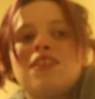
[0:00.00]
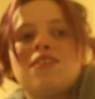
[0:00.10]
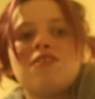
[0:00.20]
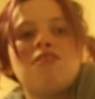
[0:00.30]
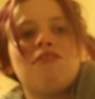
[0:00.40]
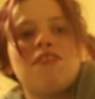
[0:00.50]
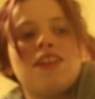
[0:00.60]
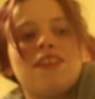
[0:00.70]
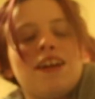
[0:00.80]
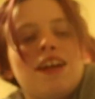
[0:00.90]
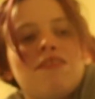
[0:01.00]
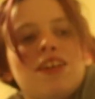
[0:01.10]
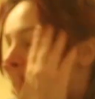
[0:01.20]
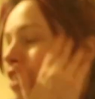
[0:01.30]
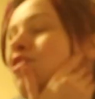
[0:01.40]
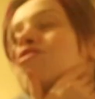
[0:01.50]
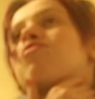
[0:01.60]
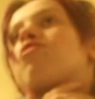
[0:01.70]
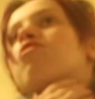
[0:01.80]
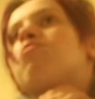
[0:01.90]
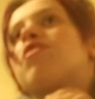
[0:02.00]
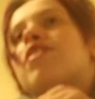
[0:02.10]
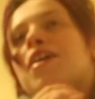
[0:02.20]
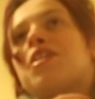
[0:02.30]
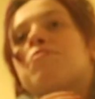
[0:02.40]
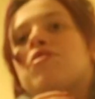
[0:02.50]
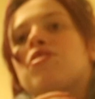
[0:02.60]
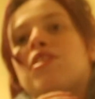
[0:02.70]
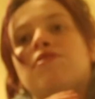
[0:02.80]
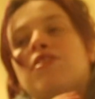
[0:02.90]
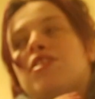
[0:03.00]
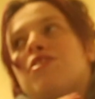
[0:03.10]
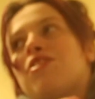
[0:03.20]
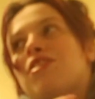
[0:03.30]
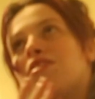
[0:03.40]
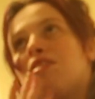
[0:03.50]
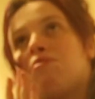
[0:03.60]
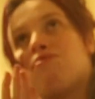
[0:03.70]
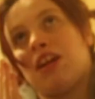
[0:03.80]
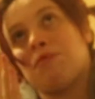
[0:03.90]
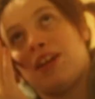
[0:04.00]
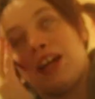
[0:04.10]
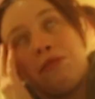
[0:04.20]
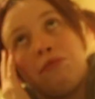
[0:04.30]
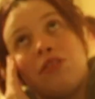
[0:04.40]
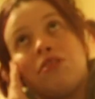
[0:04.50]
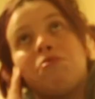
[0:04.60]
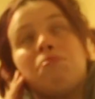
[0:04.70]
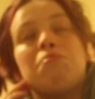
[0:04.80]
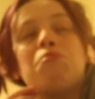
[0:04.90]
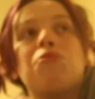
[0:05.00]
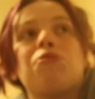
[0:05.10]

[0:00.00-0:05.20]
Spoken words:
it's not really that heavy. If you struggle with any mental health condition, I would recommend getting one.